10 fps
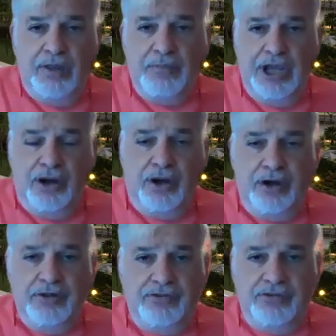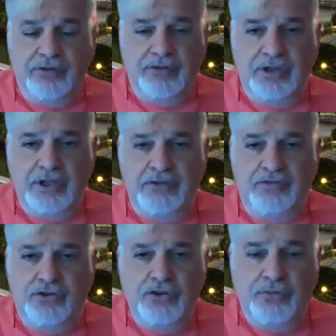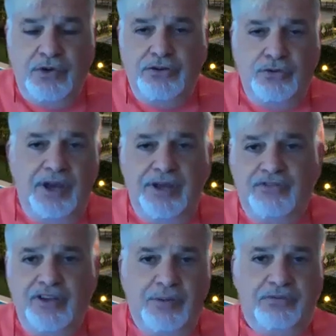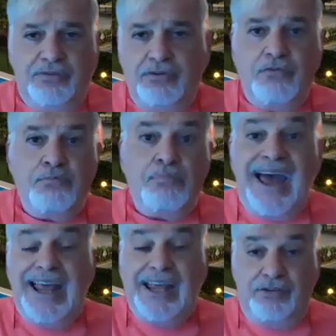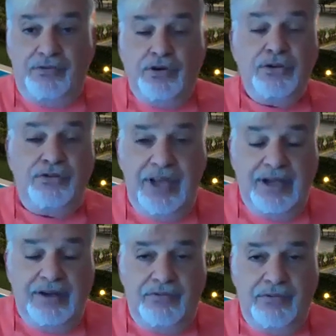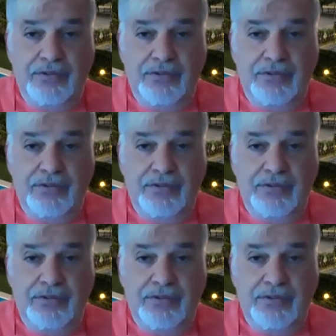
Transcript: Because if you want to have some sort of balance for yourself,